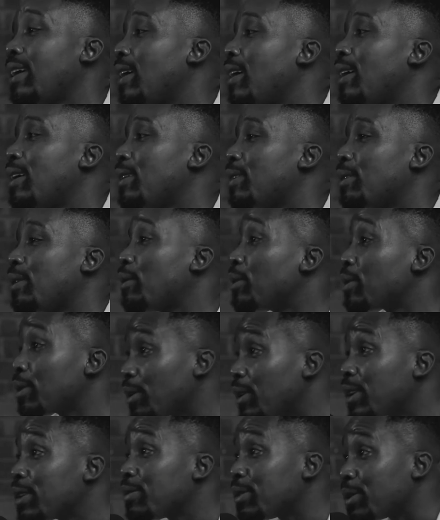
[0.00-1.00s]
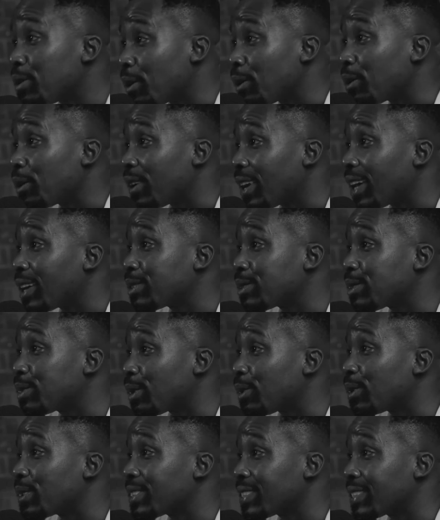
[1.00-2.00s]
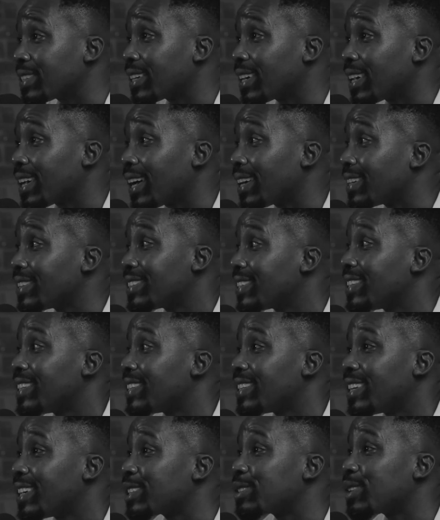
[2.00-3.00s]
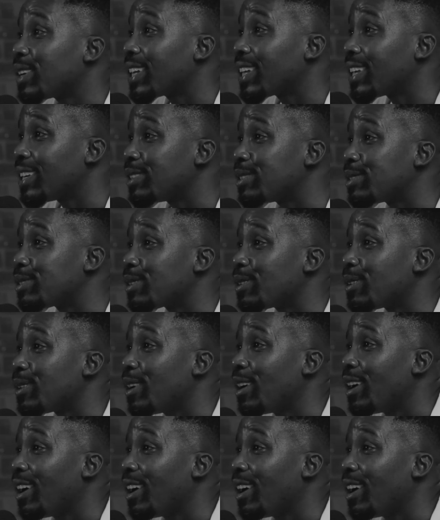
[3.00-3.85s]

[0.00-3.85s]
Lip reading: You don't even know your next thoughts until it actually hits you.